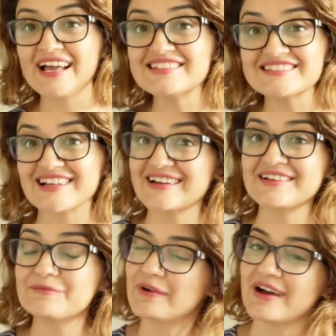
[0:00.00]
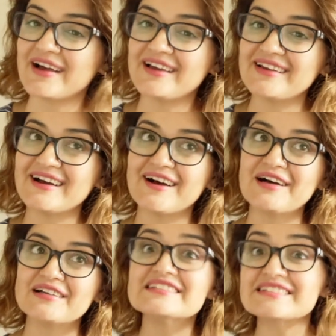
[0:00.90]
I started
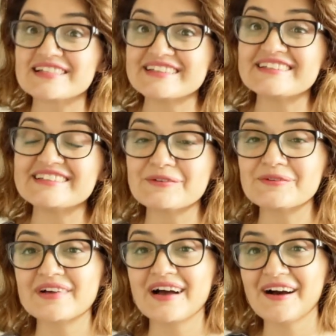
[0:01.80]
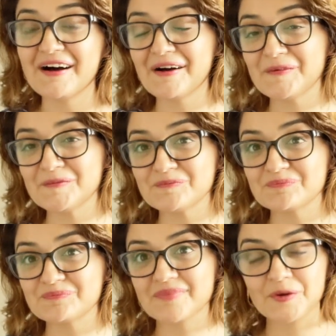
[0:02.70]
by studying
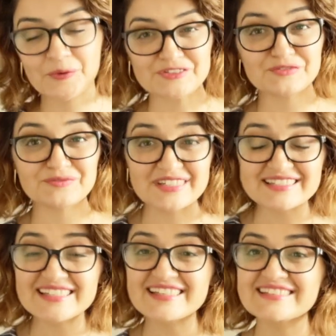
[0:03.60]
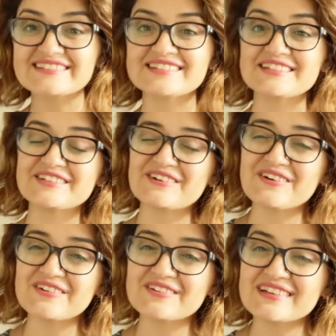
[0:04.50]
quantum physics,
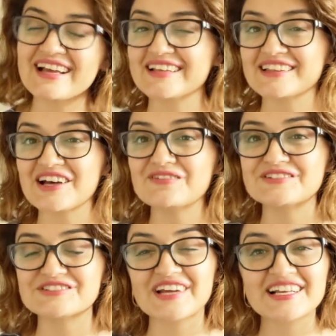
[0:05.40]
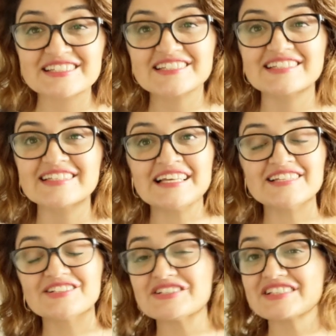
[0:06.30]
like law of attraction,
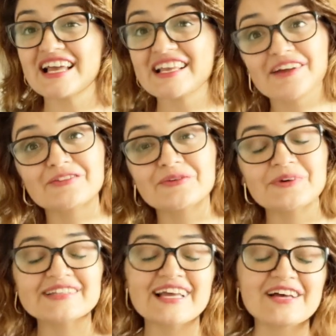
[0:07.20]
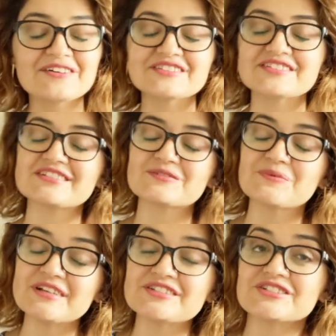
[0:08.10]
just like everyone else,
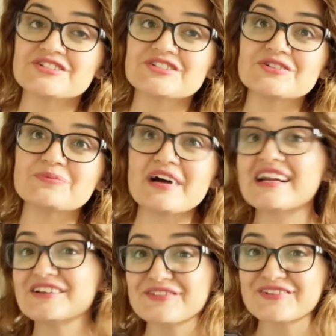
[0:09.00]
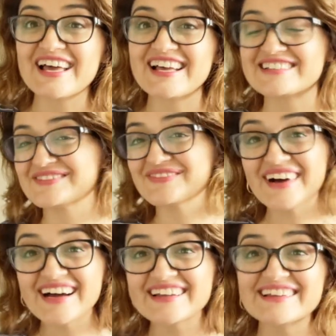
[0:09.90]
just wanted to manifest
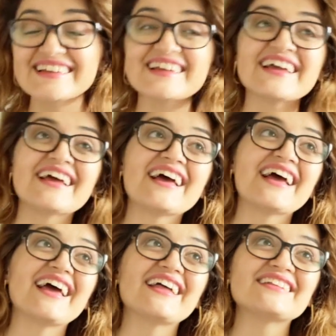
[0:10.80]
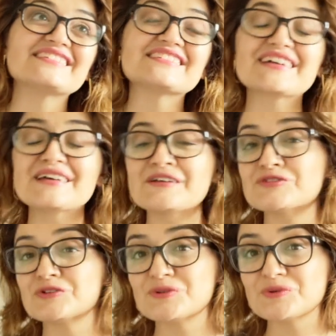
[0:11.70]
money and
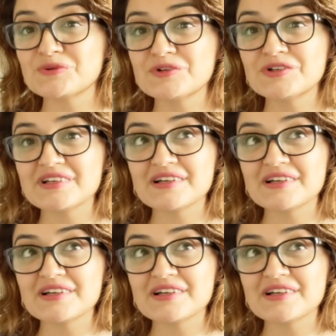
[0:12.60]
to